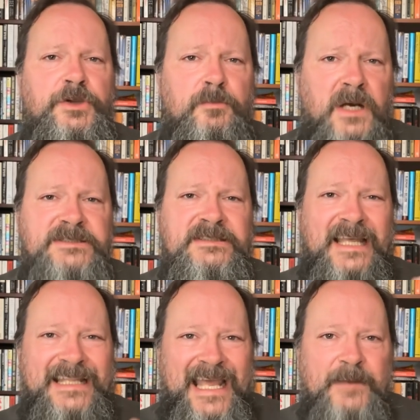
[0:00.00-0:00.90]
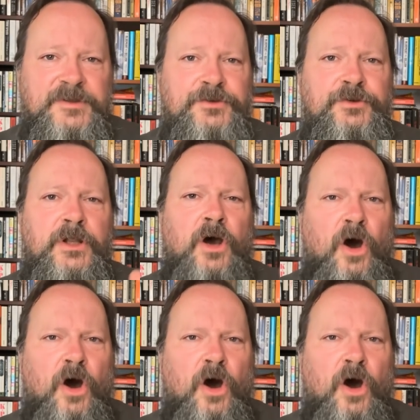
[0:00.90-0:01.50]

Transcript: you must adapt to an